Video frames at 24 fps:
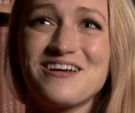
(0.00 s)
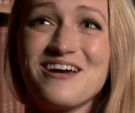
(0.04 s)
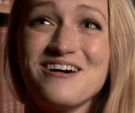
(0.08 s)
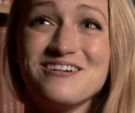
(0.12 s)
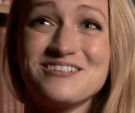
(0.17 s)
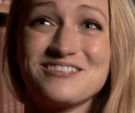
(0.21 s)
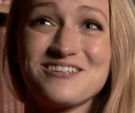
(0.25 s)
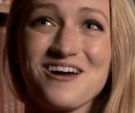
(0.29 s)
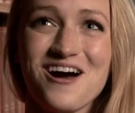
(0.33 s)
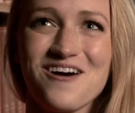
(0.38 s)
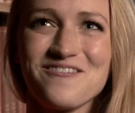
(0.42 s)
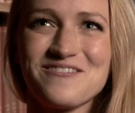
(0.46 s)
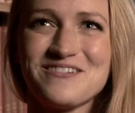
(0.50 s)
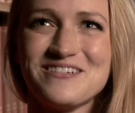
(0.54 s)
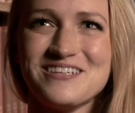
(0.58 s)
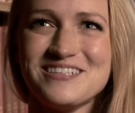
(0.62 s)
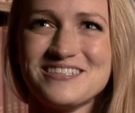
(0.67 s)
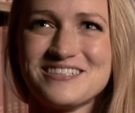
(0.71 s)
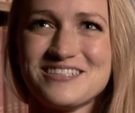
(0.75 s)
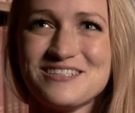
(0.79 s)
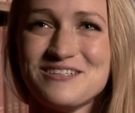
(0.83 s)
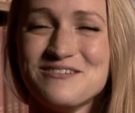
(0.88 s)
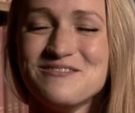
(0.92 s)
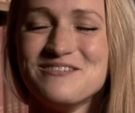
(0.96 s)
Coach
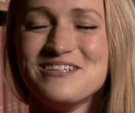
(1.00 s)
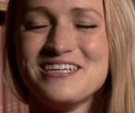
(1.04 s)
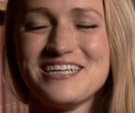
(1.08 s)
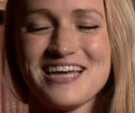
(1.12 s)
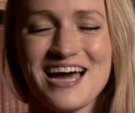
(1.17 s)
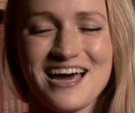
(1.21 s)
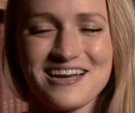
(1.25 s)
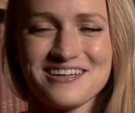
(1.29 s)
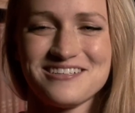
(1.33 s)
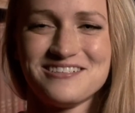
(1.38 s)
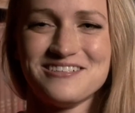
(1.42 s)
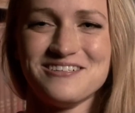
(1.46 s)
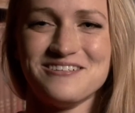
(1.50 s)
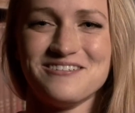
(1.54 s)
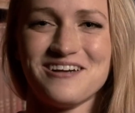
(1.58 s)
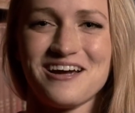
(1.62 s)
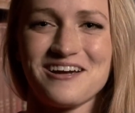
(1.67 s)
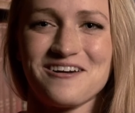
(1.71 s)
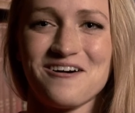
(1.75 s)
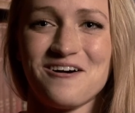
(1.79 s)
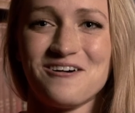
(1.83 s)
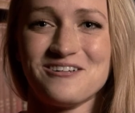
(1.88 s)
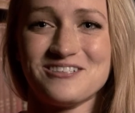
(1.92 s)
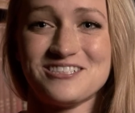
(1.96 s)
Coffey's unique attitude
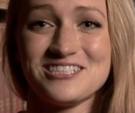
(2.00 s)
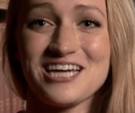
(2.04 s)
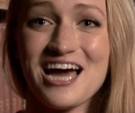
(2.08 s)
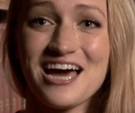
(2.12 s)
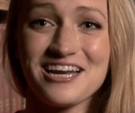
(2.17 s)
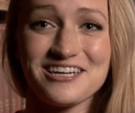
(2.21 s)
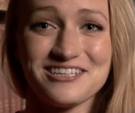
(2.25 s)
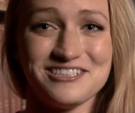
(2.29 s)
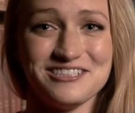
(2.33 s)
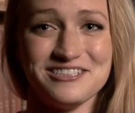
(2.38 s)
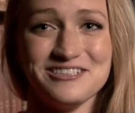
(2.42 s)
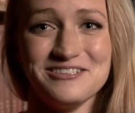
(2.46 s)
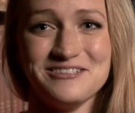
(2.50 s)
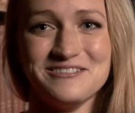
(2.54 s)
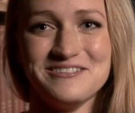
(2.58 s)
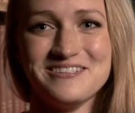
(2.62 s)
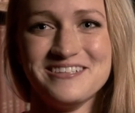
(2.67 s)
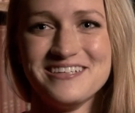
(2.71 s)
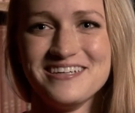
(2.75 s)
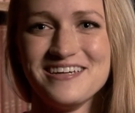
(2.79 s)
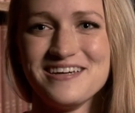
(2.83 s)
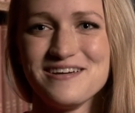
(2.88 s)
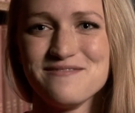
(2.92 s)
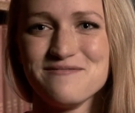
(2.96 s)
I call chattitude
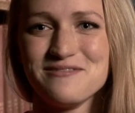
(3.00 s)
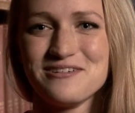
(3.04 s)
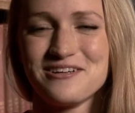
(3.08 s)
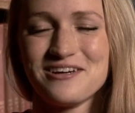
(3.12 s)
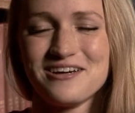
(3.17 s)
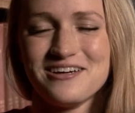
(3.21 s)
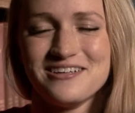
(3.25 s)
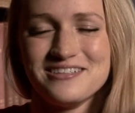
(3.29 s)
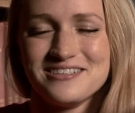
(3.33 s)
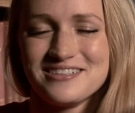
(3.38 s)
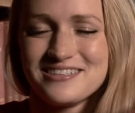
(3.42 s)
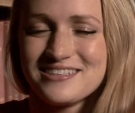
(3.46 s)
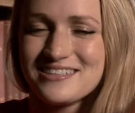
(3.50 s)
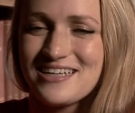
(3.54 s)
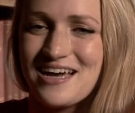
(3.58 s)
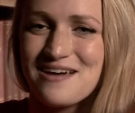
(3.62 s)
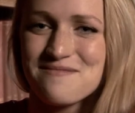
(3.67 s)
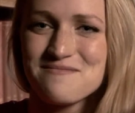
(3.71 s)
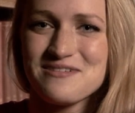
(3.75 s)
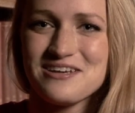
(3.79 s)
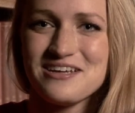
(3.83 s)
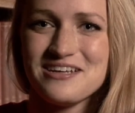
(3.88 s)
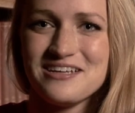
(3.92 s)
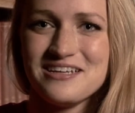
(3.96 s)
because, I
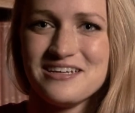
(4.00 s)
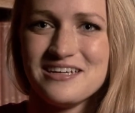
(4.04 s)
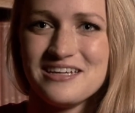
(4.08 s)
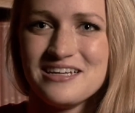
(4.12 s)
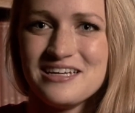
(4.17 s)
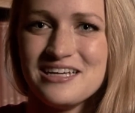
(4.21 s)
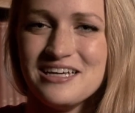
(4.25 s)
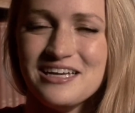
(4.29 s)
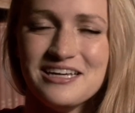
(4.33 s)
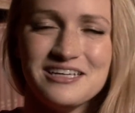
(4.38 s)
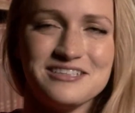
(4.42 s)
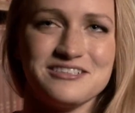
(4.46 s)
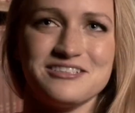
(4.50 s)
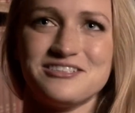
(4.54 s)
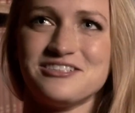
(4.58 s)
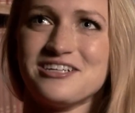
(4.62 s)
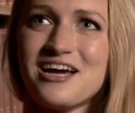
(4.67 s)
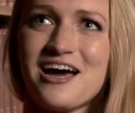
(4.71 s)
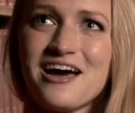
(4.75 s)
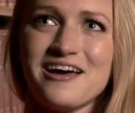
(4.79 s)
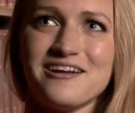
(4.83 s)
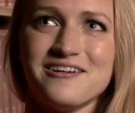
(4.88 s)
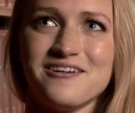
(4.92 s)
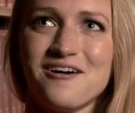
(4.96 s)
mean, he is a
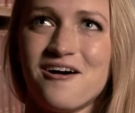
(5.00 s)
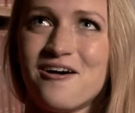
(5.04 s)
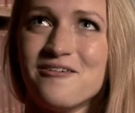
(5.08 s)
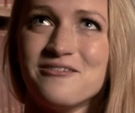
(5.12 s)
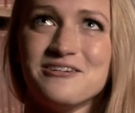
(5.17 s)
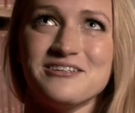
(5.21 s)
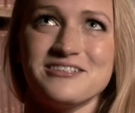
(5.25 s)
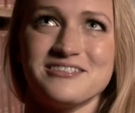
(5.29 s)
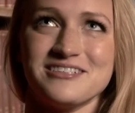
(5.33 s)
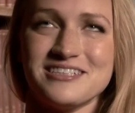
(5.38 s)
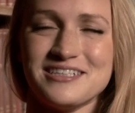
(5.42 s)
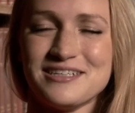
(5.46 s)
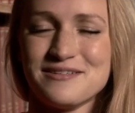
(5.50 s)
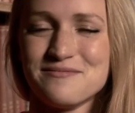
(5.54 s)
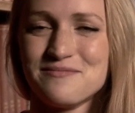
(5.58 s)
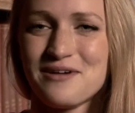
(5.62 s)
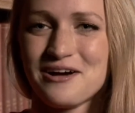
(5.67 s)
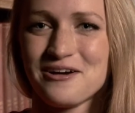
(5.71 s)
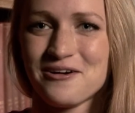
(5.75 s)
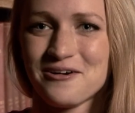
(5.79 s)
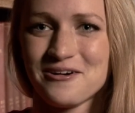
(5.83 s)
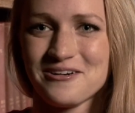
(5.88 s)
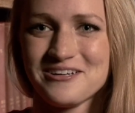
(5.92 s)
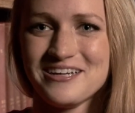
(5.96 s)
Chad, obviously,
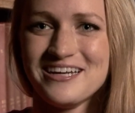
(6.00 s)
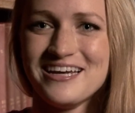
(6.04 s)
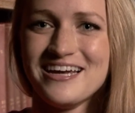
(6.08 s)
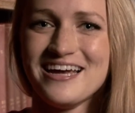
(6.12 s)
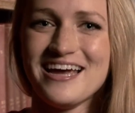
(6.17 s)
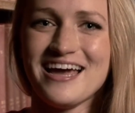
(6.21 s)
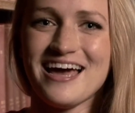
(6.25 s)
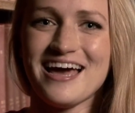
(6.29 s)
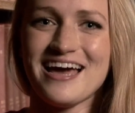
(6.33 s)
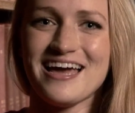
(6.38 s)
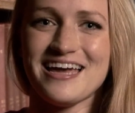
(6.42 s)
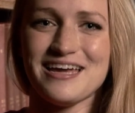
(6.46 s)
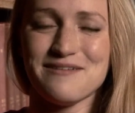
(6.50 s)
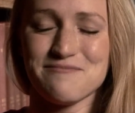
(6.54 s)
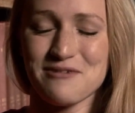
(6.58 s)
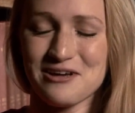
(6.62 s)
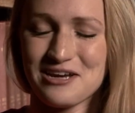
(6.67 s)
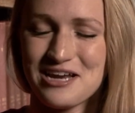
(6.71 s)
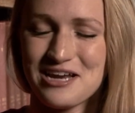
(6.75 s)
by heart and by